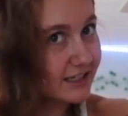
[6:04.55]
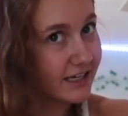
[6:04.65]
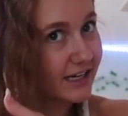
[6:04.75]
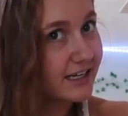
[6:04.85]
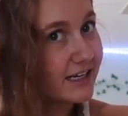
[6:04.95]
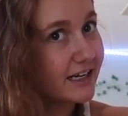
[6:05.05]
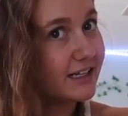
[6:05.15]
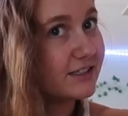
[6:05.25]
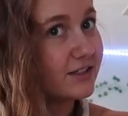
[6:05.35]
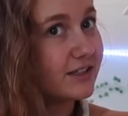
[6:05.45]
get
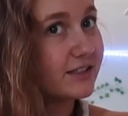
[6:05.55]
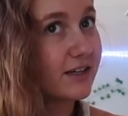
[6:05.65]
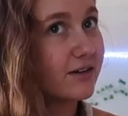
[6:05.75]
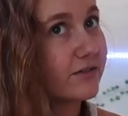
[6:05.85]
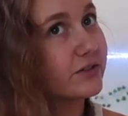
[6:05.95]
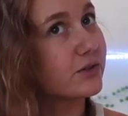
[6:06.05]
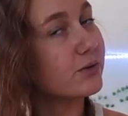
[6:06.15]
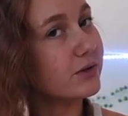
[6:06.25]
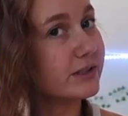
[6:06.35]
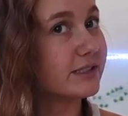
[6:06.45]
into the zone of
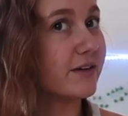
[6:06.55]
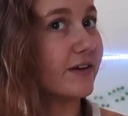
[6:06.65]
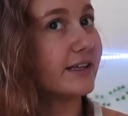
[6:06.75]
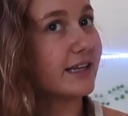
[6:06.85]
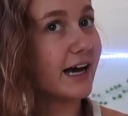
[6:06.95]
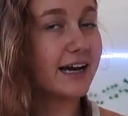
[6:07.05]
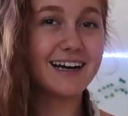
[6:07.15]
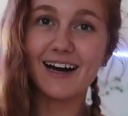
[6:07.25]
school and stuff like that,